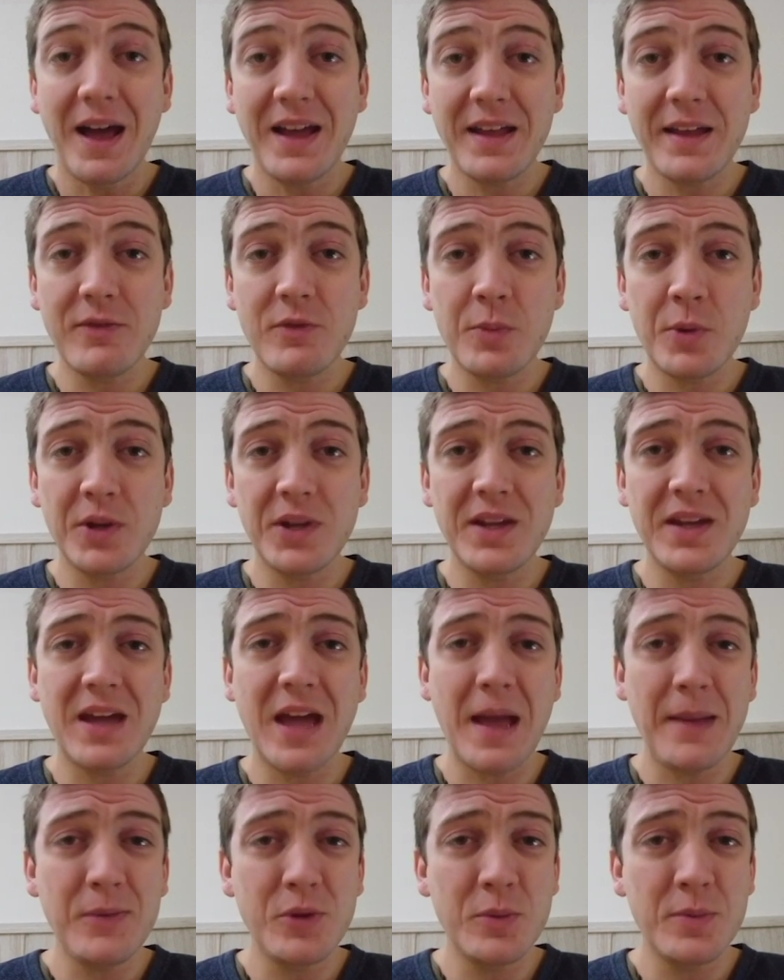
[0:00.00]
Hi everybody,
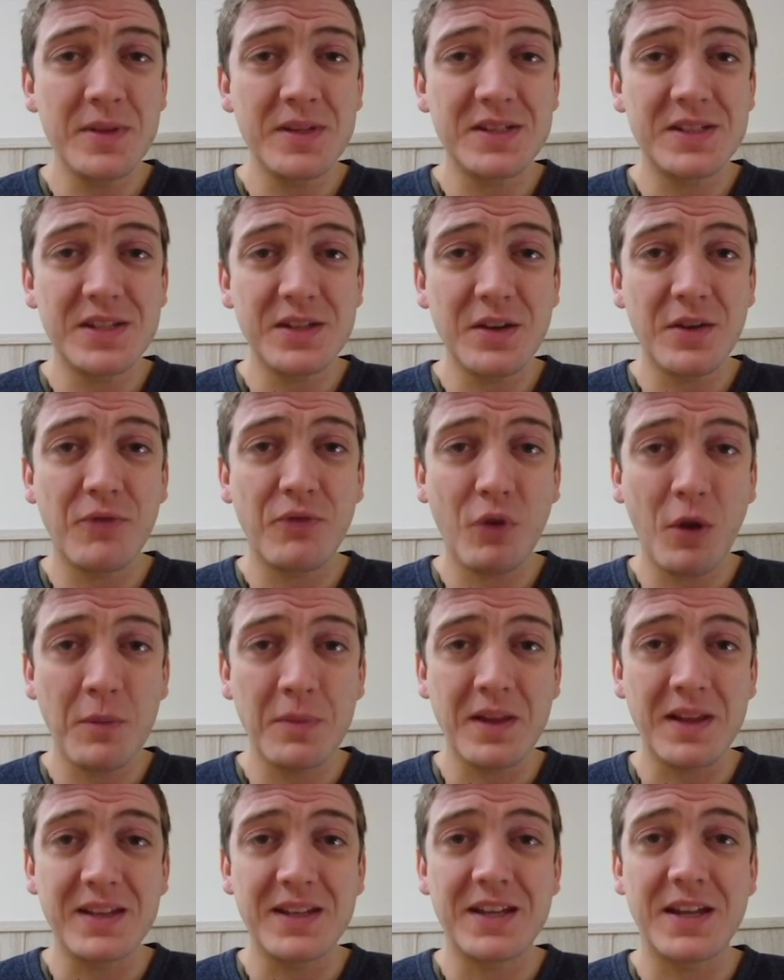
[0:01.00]
I'm Euan McTear from
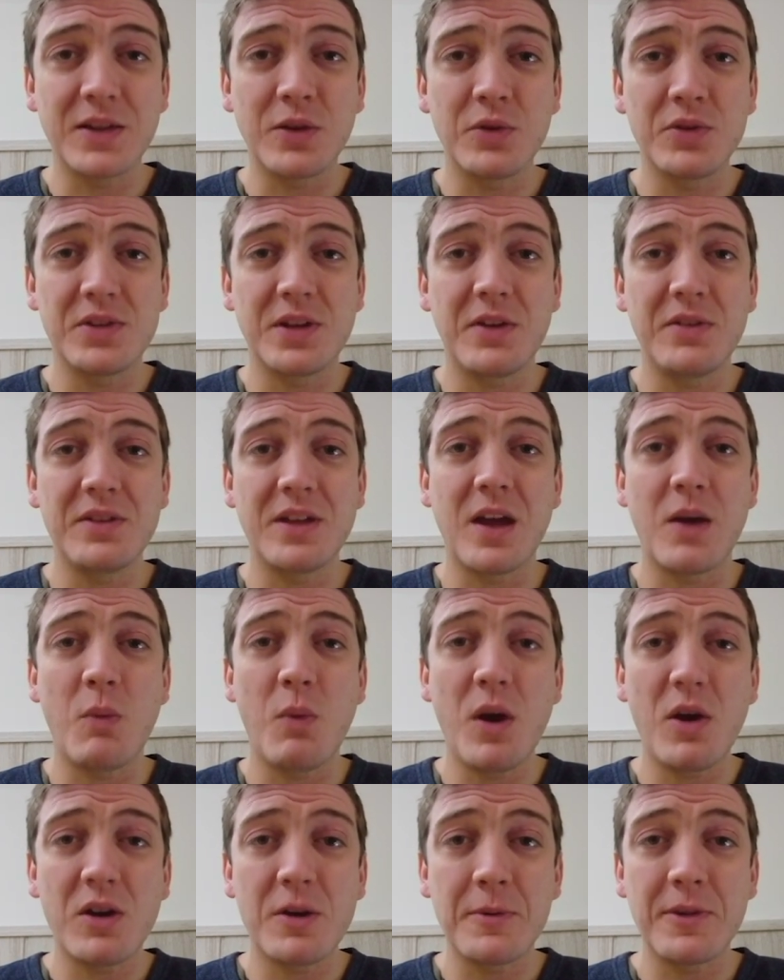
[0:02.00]
the LaLiga Lowdown and
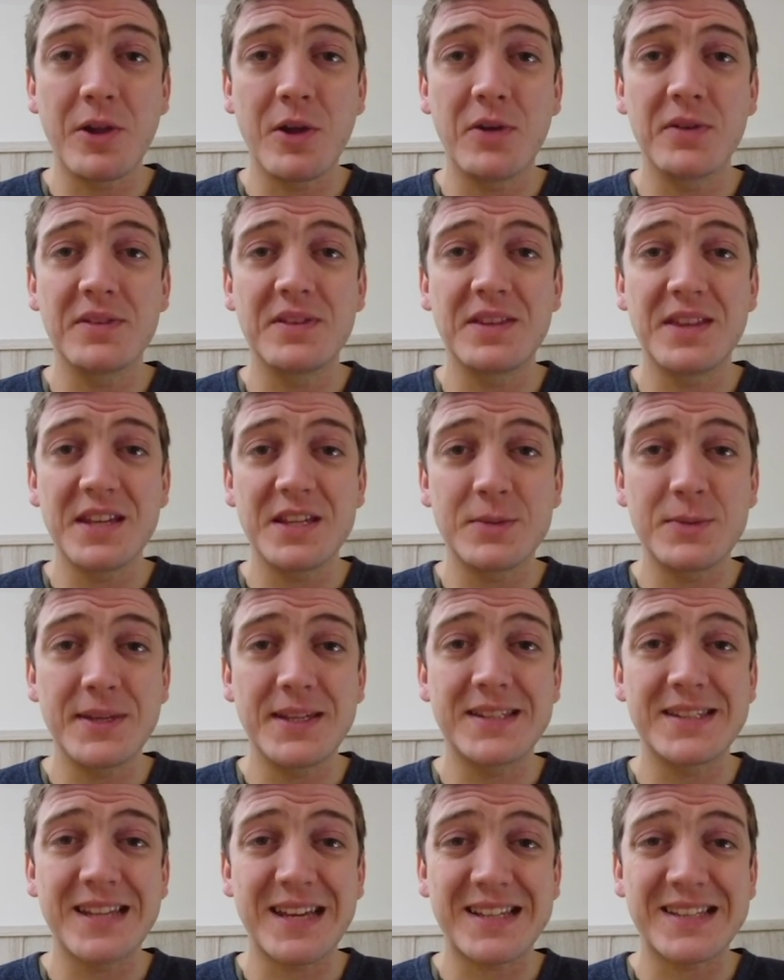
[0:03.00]
welcome along to this
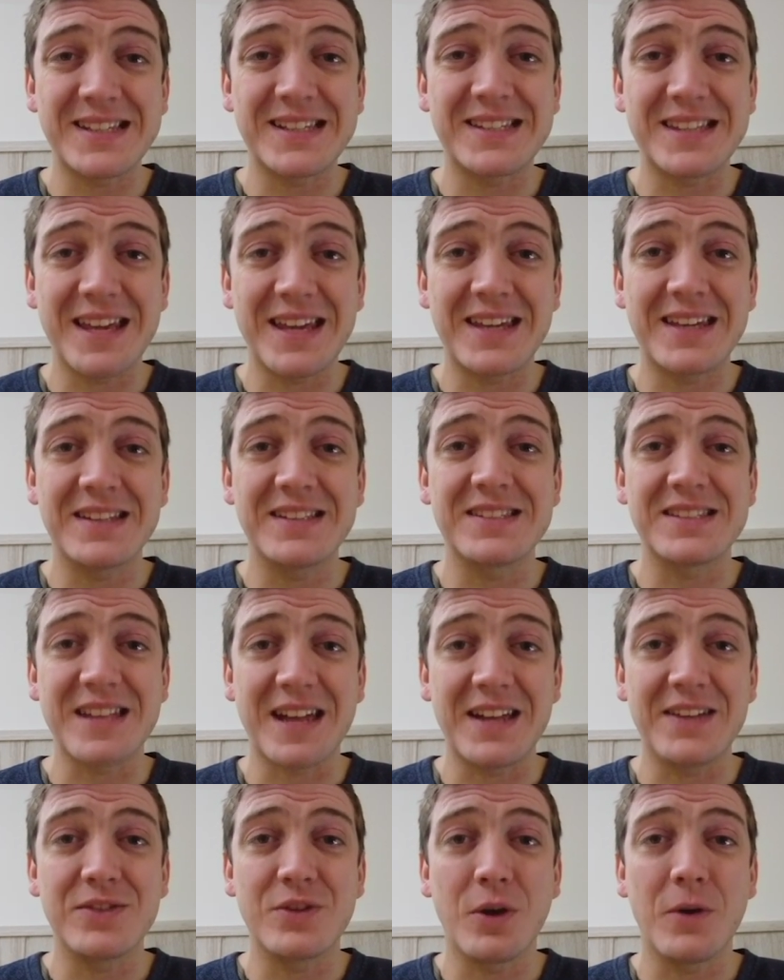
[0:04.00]
week's 60 second
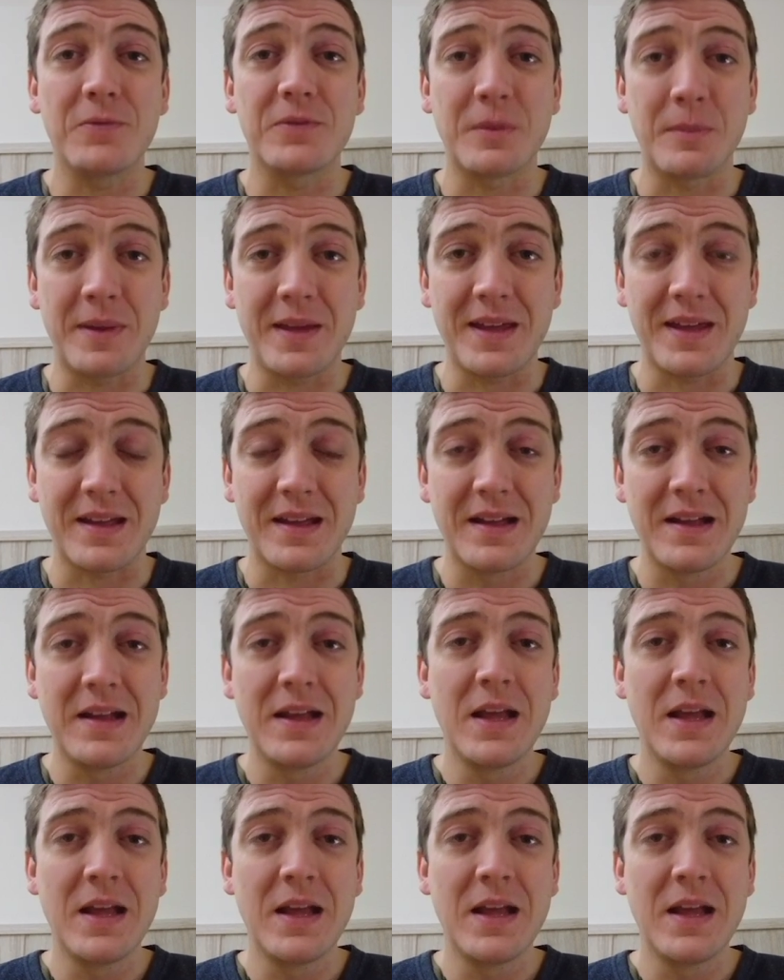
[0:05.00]
standoff debate.